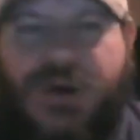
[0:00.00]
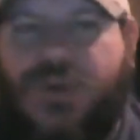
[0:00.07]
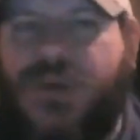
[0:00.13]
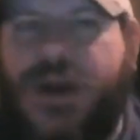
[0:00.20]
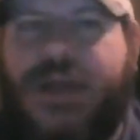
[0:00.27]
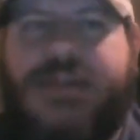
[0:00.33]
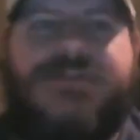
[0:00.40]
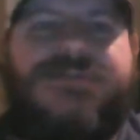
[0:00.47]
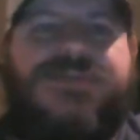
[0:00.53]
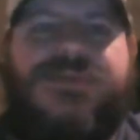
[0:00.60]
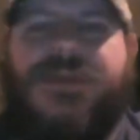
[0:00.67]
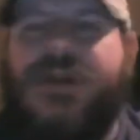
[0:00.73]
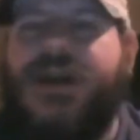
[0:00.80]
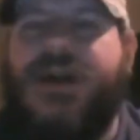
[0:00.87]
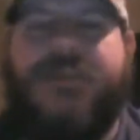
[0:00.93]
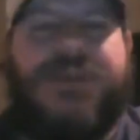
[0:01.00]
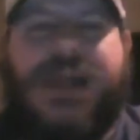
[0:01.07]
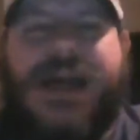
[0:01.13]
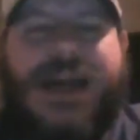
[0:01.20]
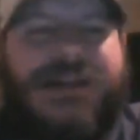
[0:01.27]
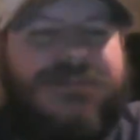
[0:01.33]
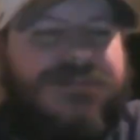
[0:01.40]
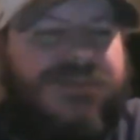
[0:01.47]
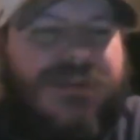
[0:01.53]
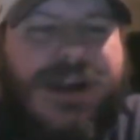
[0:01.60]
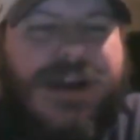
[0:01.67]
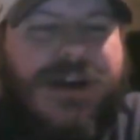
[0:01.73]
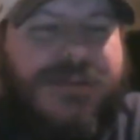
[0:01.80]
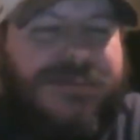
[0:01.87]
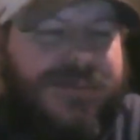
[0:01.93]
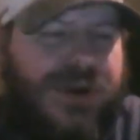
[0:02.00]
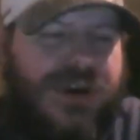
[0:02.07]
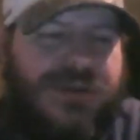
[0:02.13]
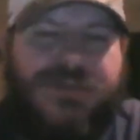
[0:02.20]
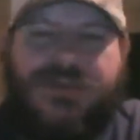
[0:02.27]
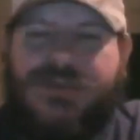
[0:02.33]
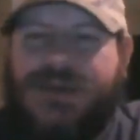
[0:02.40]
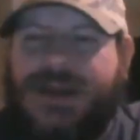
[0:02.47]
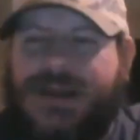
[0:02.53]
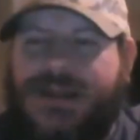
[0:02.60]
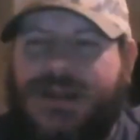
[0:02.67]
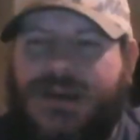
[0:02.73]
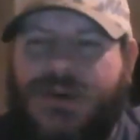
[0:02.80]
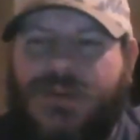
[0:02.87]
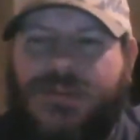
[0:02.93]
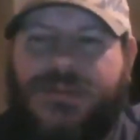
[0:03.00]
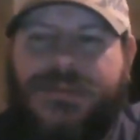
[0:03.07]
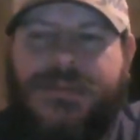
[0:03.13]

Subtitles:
whether he's black, brown, purple, yellow.